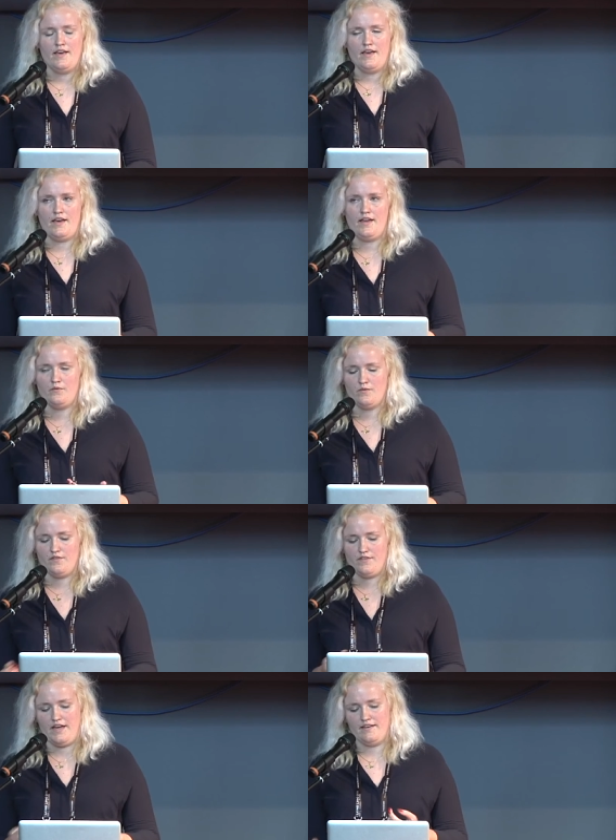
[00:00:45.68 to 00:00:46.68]
And
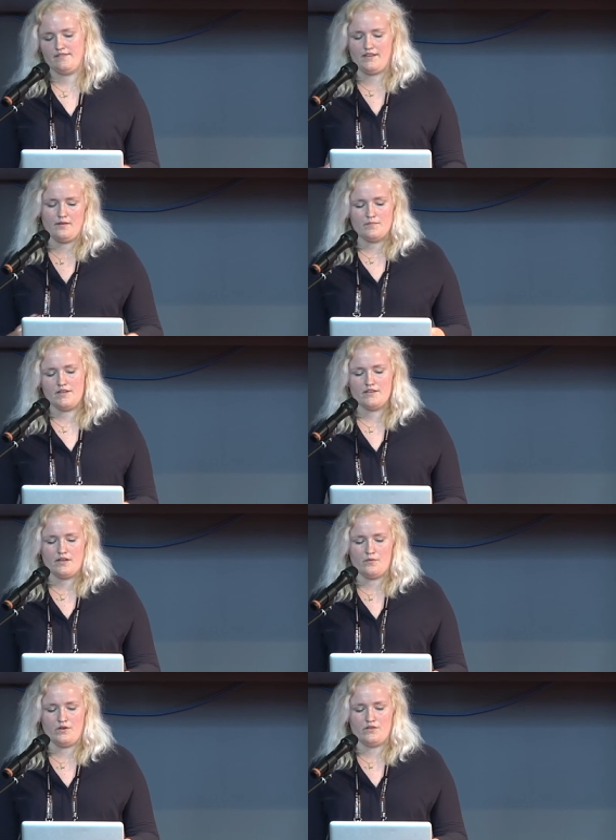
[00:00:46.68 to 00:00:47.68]
with that statement,
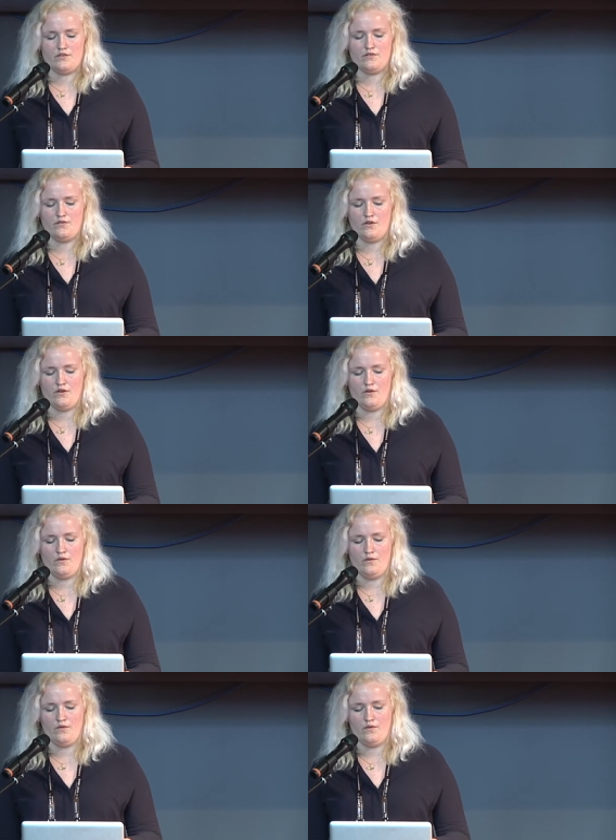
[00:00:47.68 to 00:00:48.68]
I wanted to
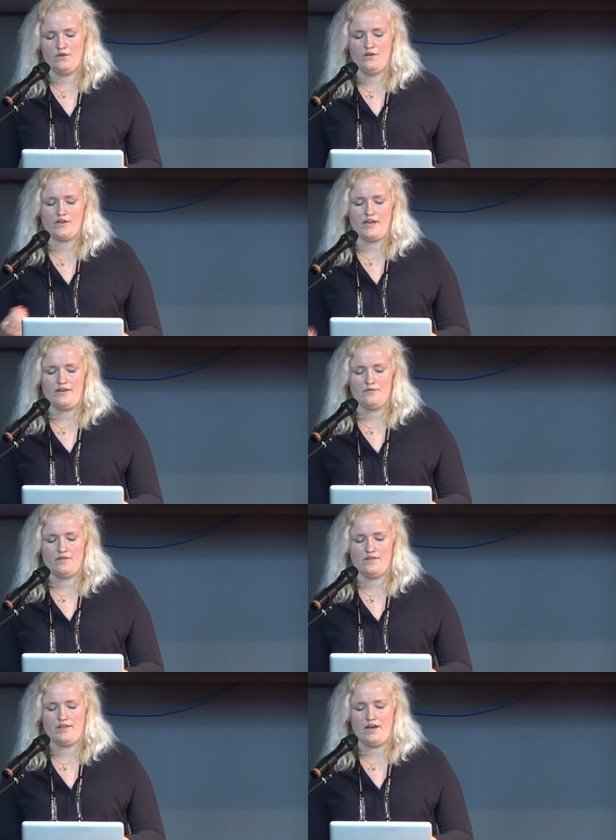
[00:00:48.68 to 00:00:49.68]
know or look at
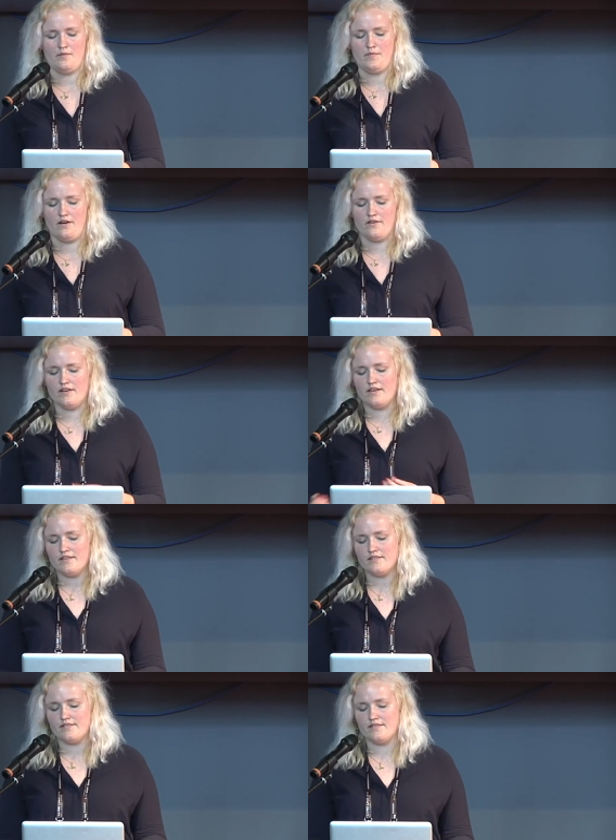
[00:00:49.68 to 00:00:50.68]
whether there are
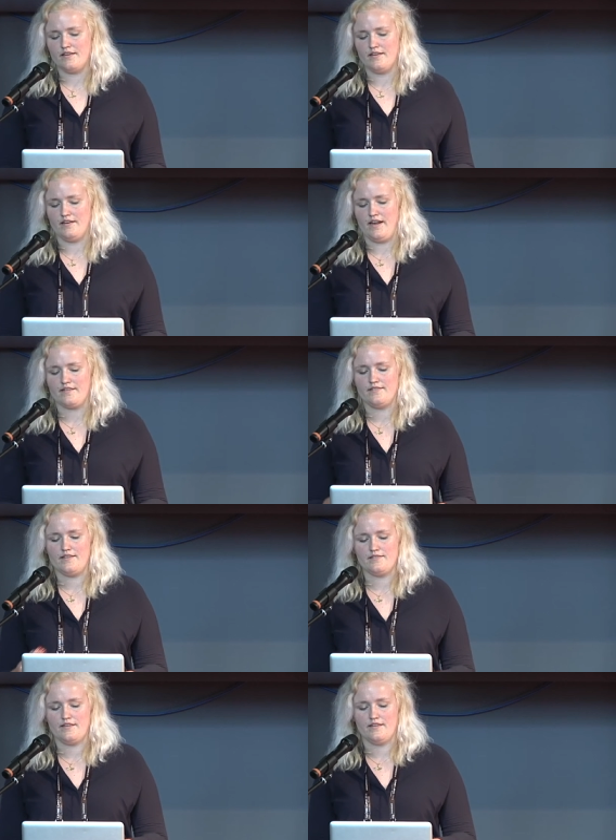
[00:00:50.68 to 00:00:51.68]
barriers in
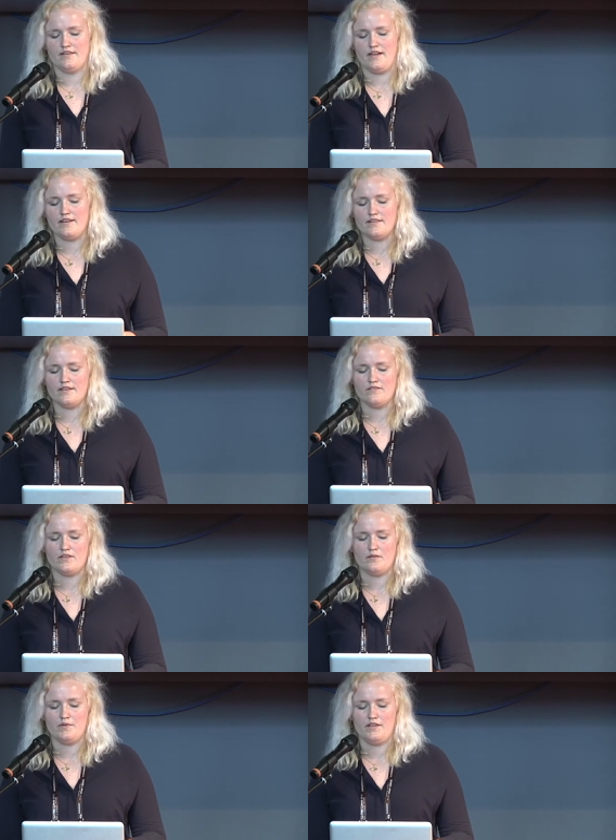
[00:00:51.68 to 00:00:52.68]
accessing and editing
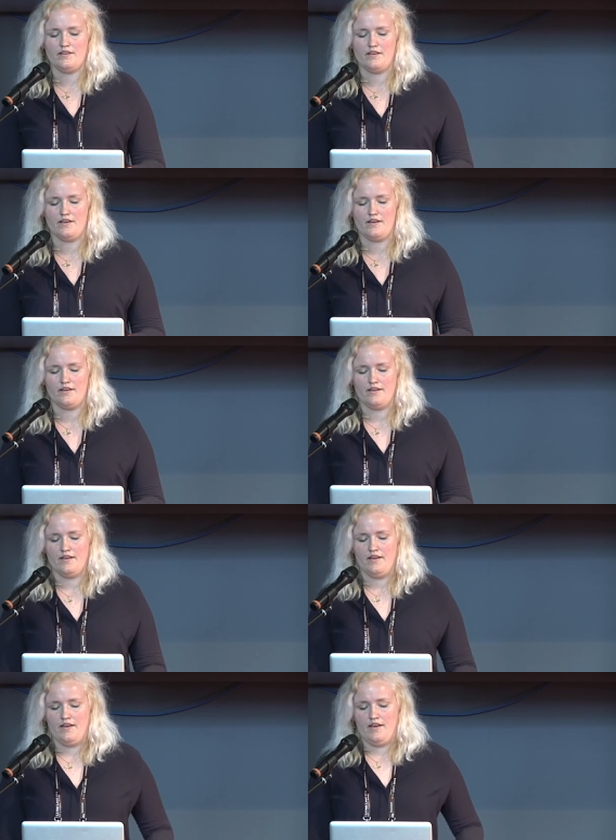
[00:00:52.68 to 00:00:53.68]
Wikipedia
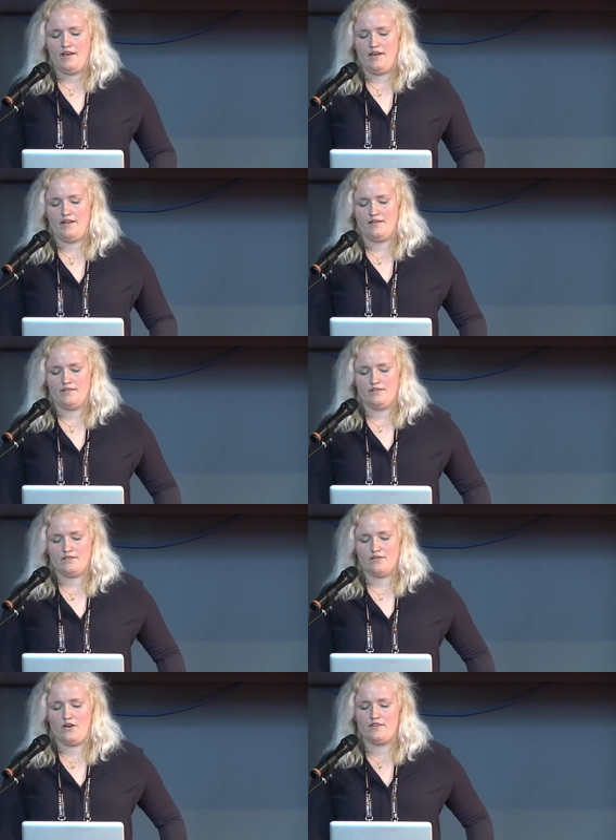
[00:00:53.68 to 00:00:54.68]
and
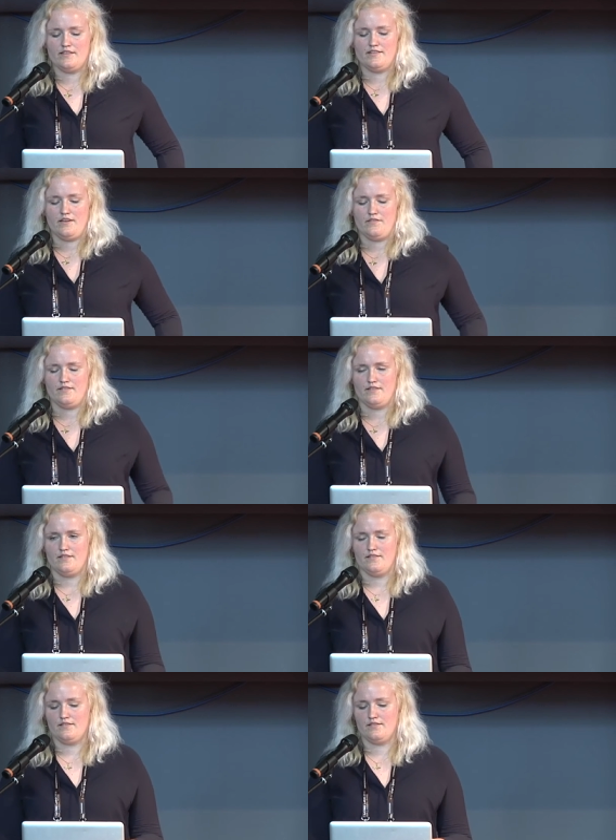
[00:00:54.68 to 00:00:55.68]
content
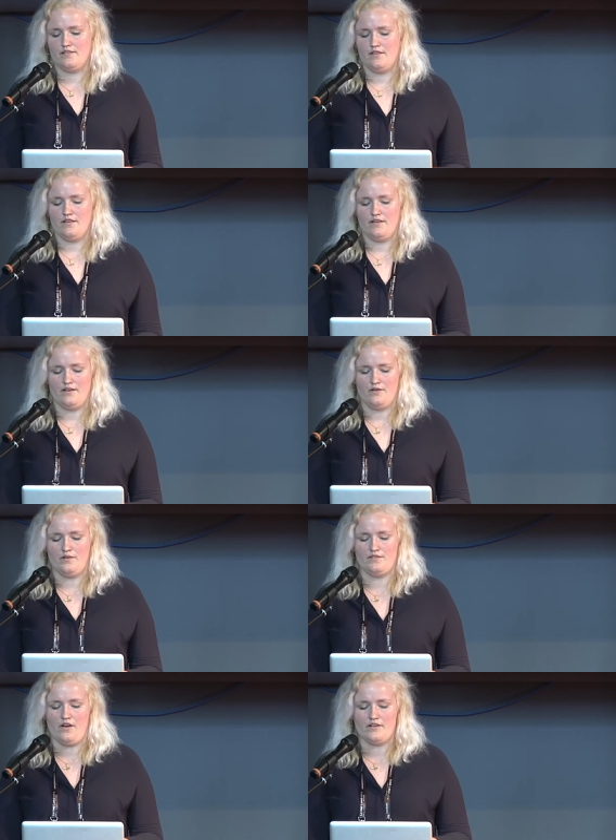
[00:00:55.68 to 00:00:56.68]
deficits
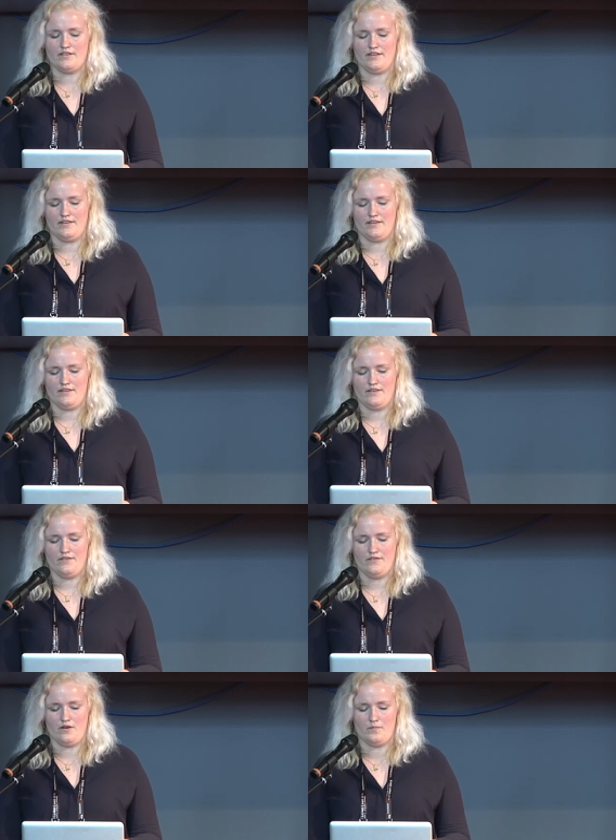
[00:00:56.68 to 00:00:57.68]
resulting
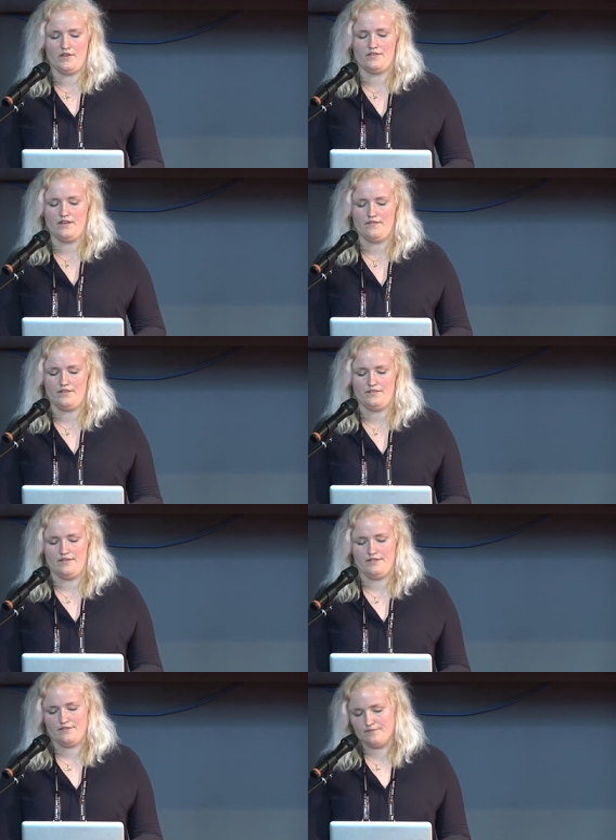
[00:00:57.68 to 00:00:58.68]
from those
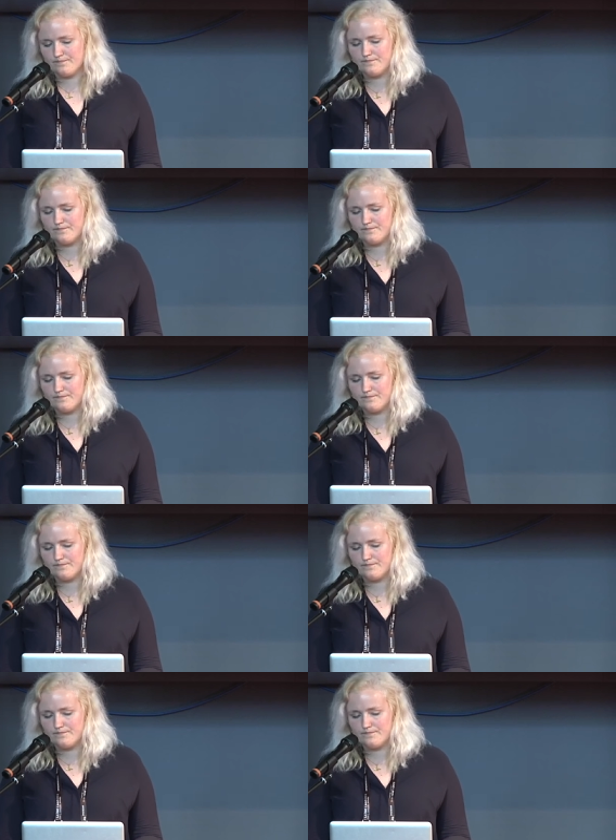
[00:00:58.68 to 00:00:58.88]
deficits.